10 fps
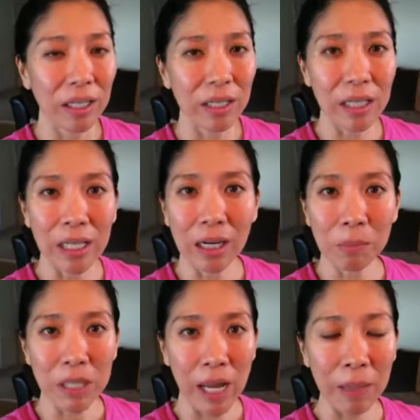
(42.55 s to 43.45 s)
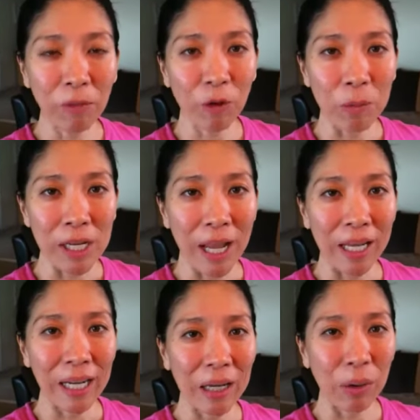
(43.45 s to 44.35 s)
eating up time for me.
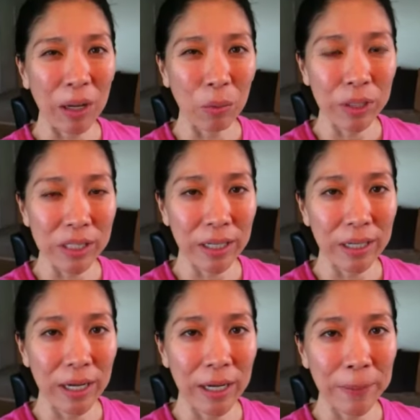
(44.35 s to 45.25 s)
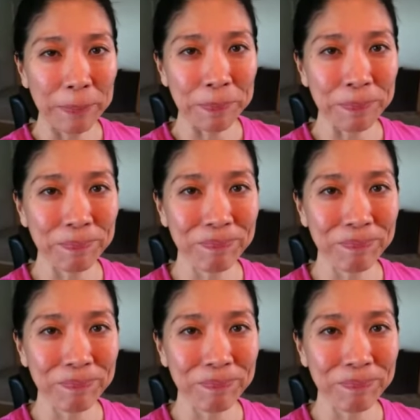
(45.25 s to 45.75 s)
And I, I wasn't, um,